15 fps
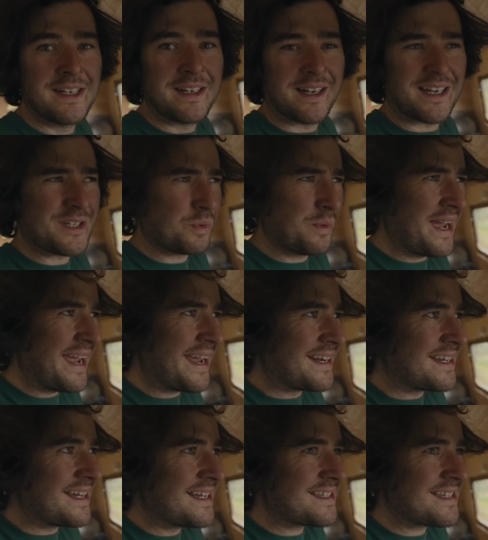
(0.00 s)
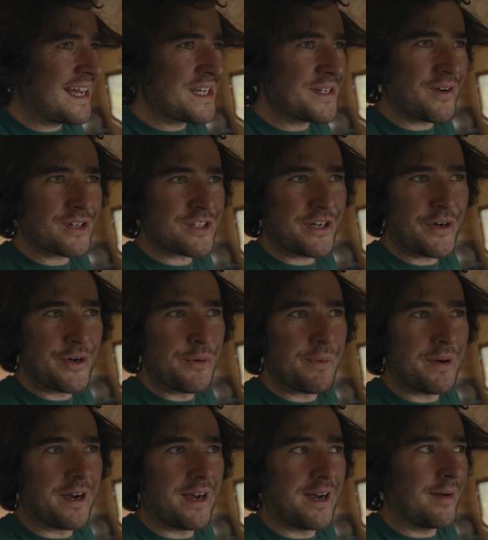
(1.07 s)
Like, it's weird, it's the end of
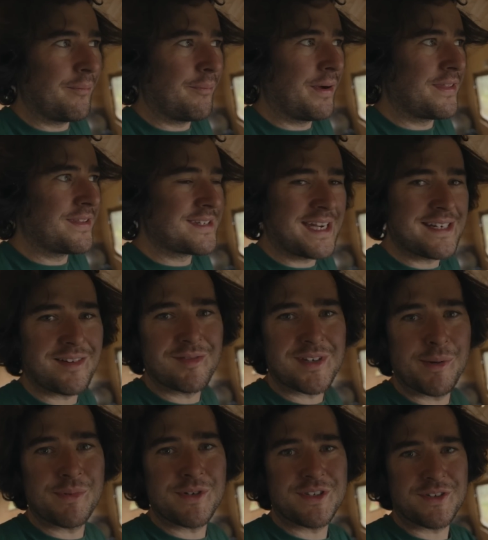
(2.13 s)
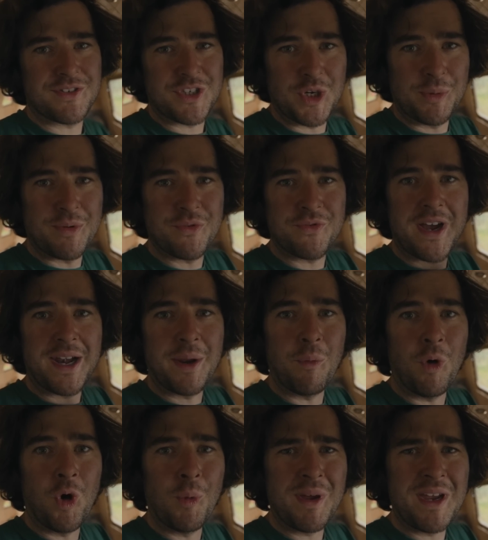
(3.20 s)
October, but the daytime temperatures have still been fairly
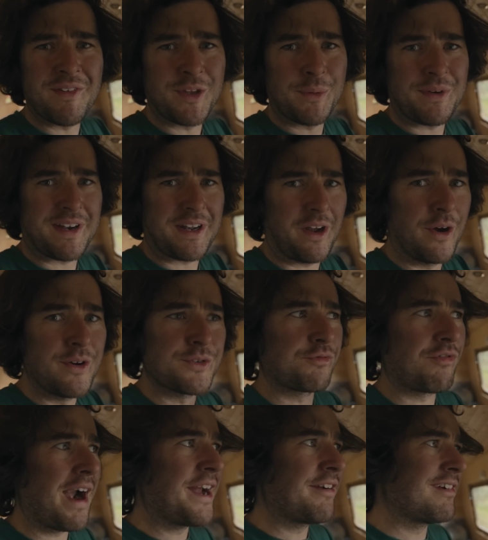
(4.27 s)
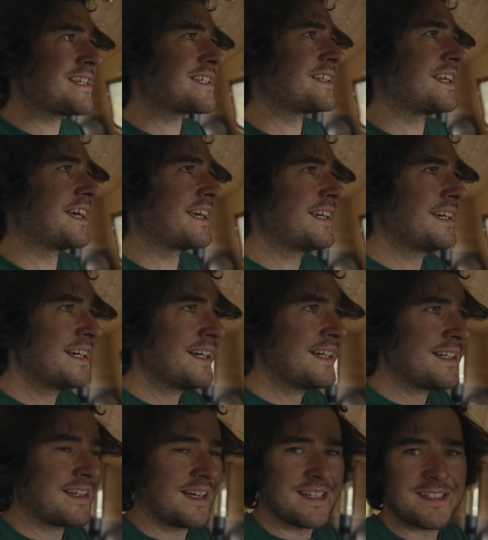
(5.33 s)
warm, even though we've had loads of rain recently.
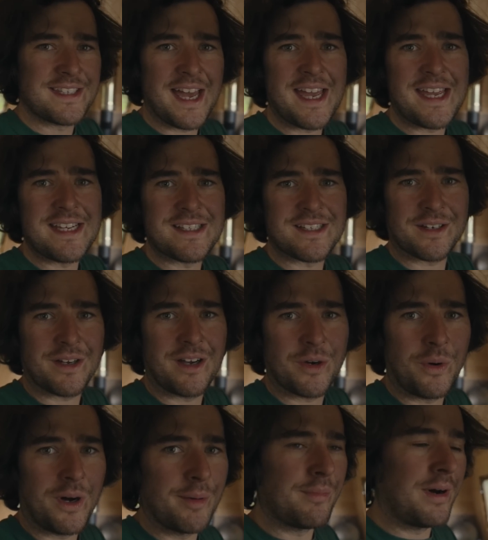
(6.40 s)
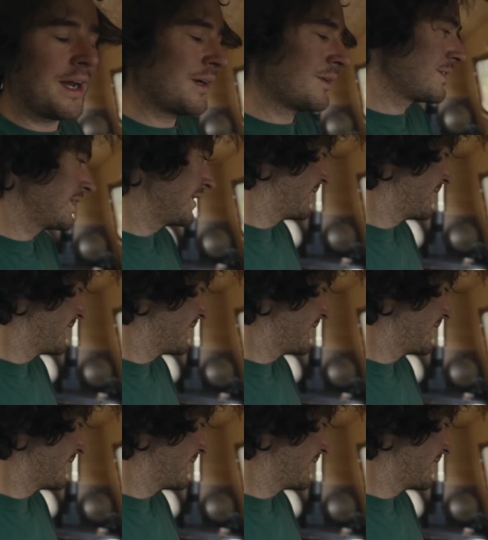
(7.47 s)
Like, the days are quite mild.